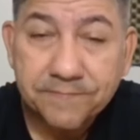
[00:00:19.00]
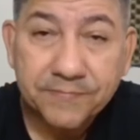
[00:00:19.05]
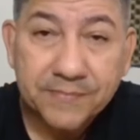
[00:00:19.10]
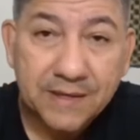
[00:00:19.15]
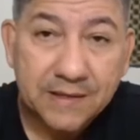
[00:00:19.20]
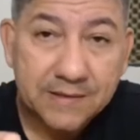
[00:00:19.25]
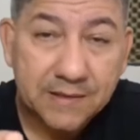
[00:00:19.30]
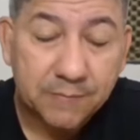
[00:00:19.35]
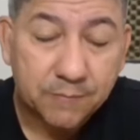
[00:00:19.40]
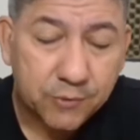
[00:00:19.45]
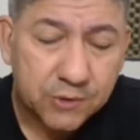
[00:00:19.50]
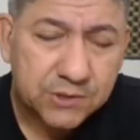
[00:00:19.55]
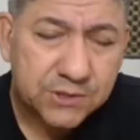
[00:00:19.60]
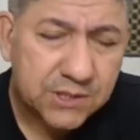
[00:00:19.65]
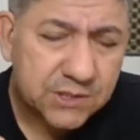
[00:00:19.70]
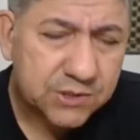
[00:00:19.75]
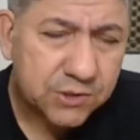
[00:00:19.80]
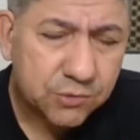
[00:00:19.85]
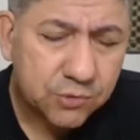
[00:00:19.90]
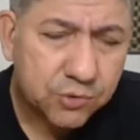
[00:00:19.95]
Then,
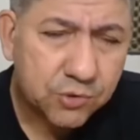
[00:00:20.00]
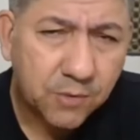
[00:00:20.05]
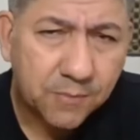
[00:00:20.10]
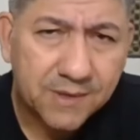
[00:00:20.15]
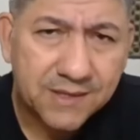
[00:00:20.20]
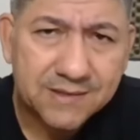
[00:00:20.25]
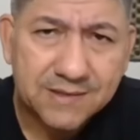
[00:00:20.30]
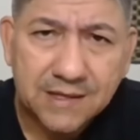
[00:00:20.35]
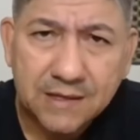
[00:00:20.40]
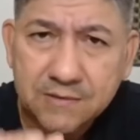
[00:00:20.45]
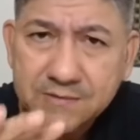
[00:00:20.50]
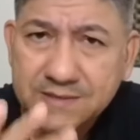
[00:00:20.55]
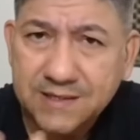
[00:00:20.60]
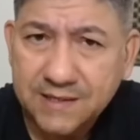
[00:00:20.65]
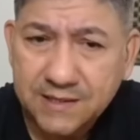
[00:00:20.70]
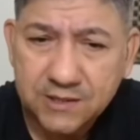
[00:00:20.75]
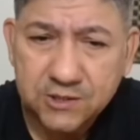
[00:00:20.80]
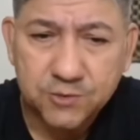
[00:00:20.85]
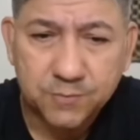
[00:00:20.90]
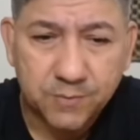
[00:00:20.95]
leave your answer
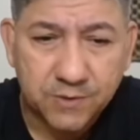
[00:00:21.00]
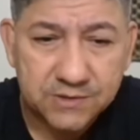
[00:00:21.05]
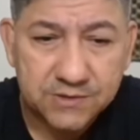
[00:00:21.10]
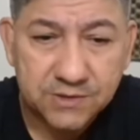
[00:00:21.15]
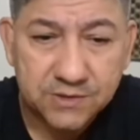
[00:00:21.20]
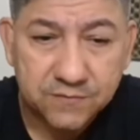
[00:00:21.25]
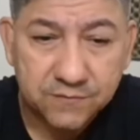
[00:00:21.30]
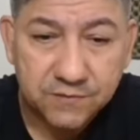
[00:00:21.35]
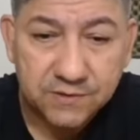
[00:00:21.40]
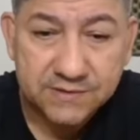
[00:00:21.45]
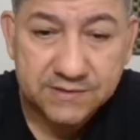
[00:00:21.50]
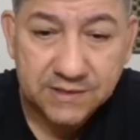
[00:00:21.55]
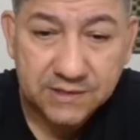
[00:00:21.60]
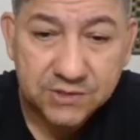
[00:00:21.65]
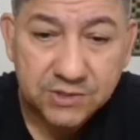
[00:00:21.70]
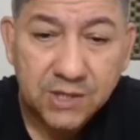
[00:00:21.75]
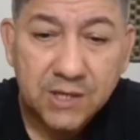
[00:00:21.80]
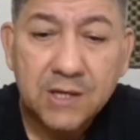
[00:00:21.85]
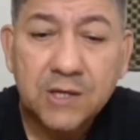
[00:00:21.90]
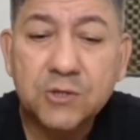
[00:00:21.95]
in the comments.
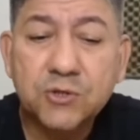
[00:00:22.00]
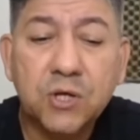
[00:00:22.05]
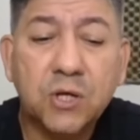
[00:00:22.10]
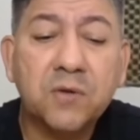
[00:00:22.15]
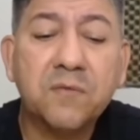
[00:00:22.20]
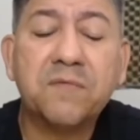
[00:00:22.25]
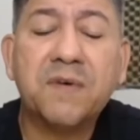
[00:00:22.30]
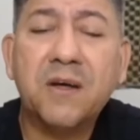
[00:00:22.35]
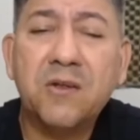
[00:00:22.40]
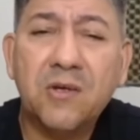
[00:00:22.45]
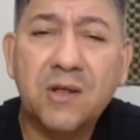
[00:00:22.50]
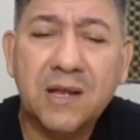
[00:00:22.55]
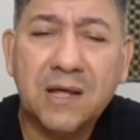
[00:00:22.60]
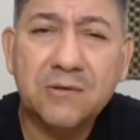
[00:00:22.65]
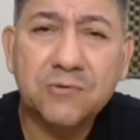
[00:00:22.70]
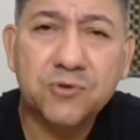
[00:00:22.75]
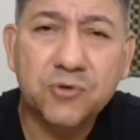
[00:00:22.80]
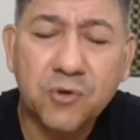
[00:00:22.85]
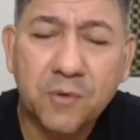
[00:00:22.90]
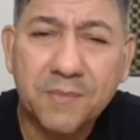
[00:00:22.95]
Just don't look at the
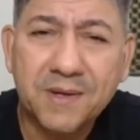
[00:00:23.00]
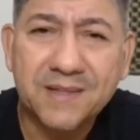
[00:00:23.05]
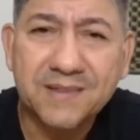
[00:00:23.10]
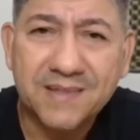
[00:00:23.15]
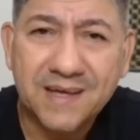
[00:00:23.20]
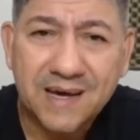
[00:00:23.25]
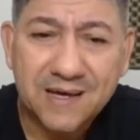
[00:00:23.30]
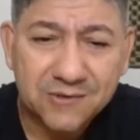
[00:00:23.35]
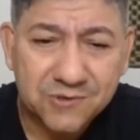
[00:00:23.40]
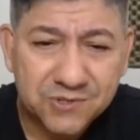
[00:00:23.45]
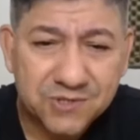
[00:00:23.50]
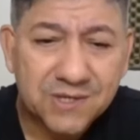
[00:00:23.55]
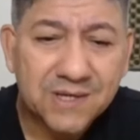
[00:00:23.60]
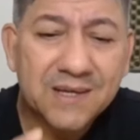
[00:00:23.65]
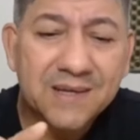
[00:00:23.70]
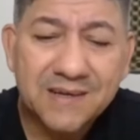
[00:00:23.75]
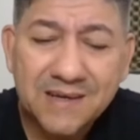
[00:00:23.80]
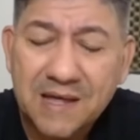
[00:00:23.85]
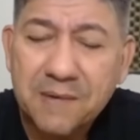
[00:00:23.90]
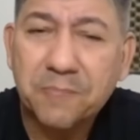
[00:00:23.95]
comments or skip ahead
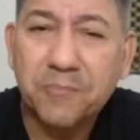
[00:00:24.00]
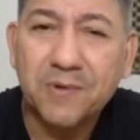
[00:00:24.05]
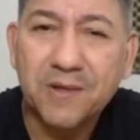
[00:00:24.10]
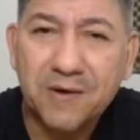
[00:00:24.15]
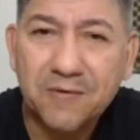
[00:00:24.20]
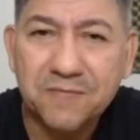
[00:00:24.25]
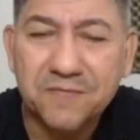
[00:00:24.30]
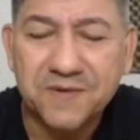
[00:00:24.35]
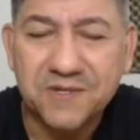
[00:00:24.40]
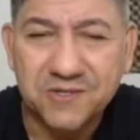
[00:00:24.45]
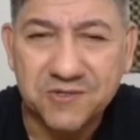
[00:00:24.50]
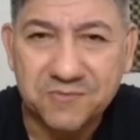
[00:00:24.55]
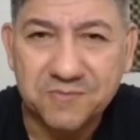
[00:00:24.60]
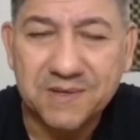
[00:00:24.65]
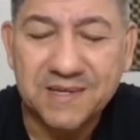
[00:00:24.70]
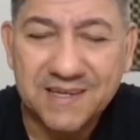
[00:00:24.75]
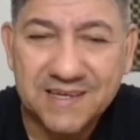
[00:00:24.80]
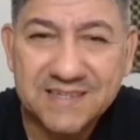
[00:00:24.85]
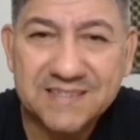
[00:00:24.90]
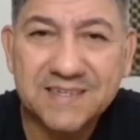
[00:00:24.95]
in the video,
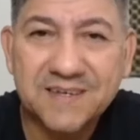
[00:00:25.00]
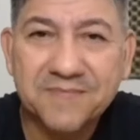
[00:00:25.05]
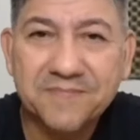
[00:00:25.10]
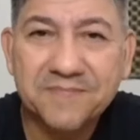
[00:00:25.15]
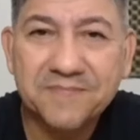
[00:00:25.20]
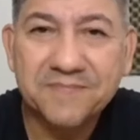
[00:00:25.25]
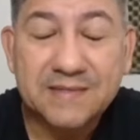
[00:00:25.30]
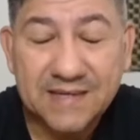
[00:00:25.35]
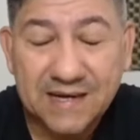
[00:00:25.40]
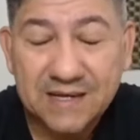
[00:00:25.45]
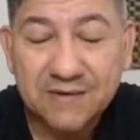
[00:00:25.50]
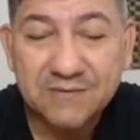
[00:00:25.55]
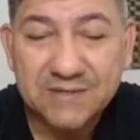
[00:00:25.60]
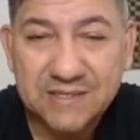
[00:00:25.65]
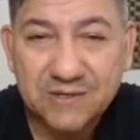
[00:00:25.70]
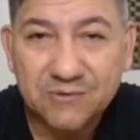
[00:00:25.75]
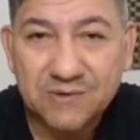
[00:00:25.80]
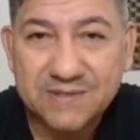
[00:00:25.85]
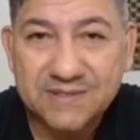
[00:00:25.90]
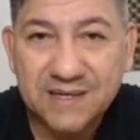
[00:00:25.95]
okay? Can you
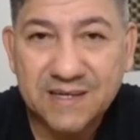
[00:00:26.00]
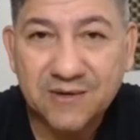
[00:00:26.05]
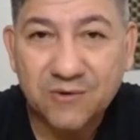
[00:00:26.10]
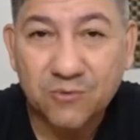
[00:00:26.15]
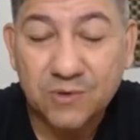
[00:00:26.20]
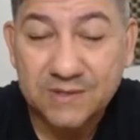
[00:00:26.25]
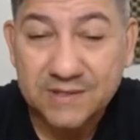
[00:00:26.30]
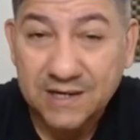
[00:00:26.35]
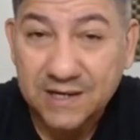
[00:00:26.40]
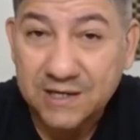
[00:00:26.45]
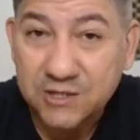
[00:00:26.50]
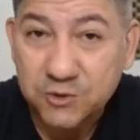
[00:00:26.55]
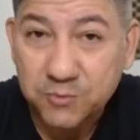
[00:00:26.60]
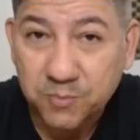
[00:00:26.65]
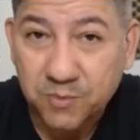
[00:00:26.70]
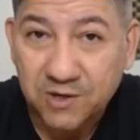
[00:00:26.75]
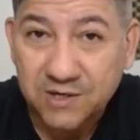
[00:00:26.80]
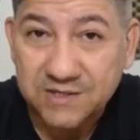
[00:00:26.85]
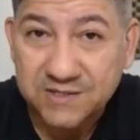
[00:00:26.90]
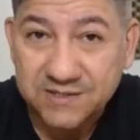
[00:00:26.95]
find the answer using
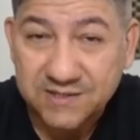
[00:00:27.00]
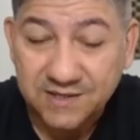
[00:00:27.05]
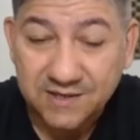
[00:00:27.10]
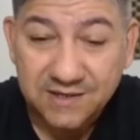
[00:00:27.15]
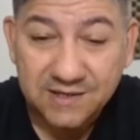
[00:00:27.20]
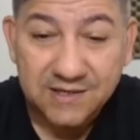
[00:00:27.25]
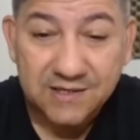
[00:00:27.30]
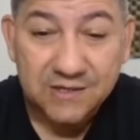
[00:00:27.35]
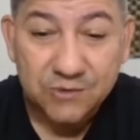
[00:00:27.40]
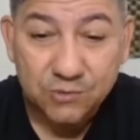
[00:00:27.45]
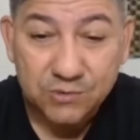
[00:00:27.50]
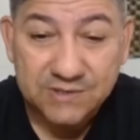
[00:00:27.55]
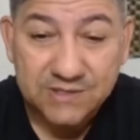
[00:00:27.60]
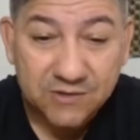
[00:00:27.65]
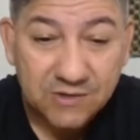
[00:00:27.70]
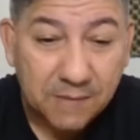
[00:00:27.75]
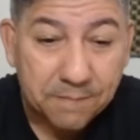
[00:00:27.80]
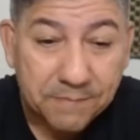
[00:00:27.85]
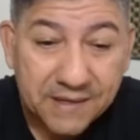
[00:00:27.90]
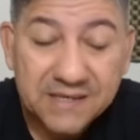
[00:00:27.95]
only geometric
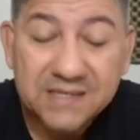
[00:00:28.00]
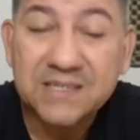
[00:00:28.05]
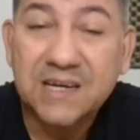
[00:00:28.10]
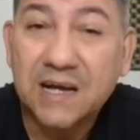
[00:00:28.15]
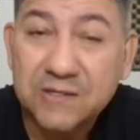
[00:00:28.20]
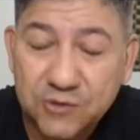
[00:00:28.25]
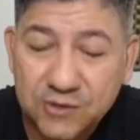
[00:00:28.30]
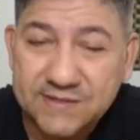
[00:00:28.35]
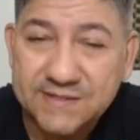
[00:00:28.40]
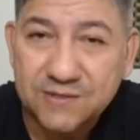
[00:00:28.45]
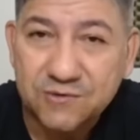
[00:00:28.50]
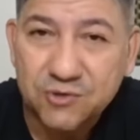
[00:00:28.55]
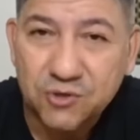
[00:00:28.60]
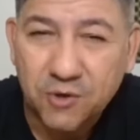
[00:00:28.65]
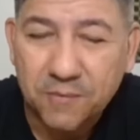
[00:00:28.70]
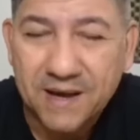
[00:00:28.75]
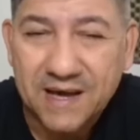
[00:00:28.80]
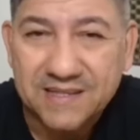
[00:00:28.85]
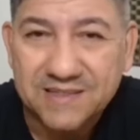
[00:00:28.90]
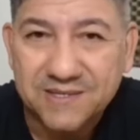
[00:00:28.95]
reasoning?
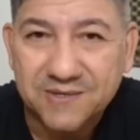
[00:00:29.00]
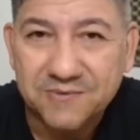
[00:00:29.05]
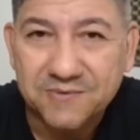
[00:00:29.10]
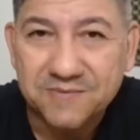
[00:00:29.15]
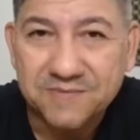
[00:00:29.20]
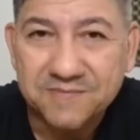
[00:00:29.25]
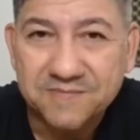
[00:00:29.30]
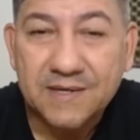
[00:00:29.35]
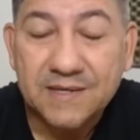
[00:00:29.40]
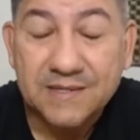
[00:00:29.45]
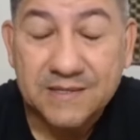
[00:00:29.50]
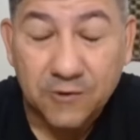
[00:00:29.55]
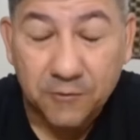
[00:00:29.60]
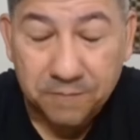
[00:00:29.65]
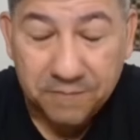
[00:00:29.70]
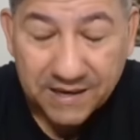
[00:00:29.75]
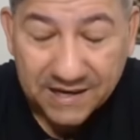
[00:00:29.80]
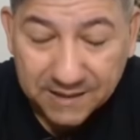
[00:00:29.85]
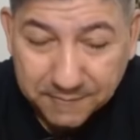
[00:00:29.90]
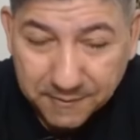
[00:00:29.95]
So, grab paper and a
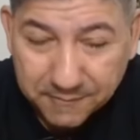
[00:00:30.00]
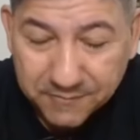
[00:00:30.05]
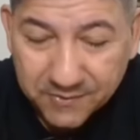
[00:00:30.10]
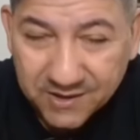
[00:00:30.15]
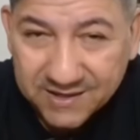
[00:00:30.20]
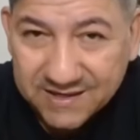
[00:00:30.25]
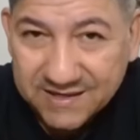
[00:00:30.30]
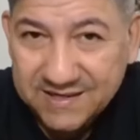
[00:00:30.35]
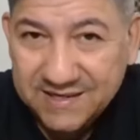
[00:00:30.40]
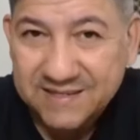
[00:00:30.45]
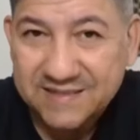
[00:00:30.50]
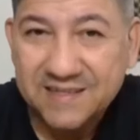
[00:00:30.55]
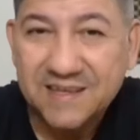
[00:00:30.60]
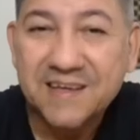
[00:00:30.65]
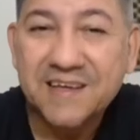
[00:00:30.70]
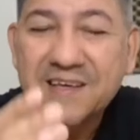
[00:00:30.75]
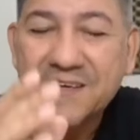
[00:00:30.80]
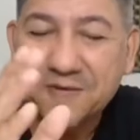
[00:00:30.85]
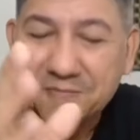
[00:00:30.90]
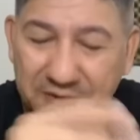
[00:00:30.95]
pen and follow
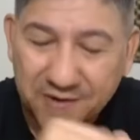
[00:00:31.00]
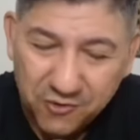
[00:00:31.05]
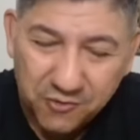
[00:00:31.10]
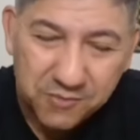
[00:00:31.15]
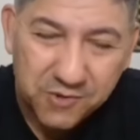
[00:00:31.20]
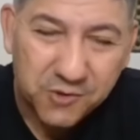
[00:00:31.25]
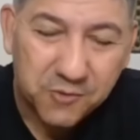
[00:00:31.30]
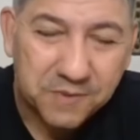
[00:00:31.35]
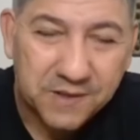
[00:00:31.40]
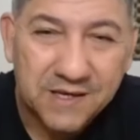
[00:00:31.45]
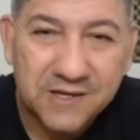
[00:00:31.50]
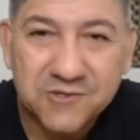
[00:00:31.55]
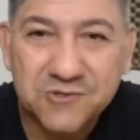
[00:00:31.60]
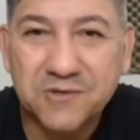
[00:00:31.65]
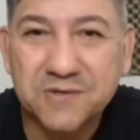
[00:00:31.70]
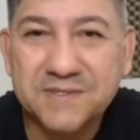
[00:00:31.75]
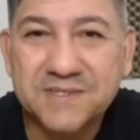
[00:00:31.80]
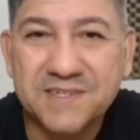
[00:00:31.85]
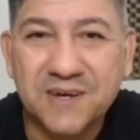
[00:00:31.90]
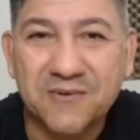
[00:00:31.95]
along as we
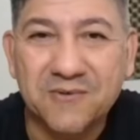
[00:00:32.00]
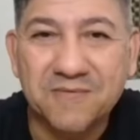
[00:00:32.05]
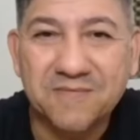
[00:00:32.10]
solve it.